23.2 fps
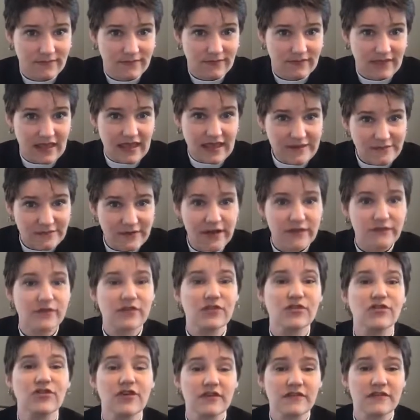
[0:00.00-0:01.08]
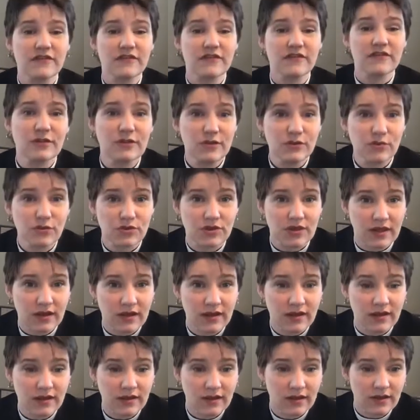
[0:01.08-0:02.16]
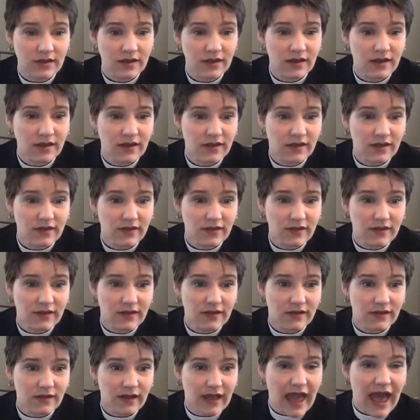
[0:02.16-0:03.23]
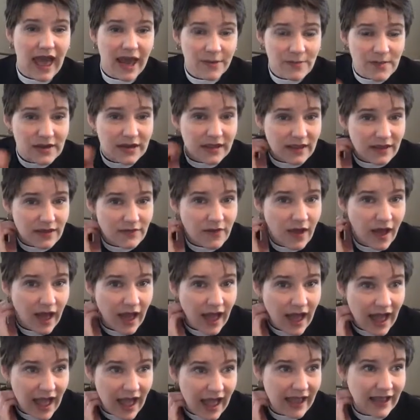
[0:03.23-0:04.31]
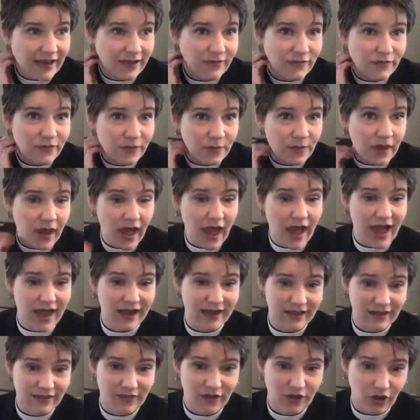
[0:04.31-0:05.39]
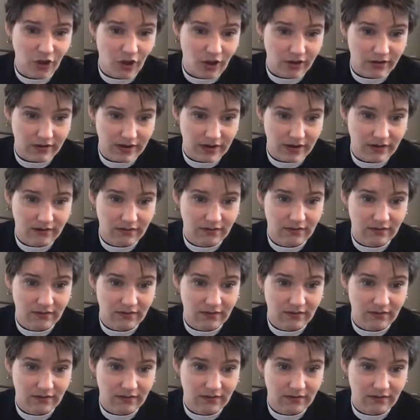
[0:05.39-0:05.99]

Even if it's just an illusion, Adam and Eve hide from God in the garden.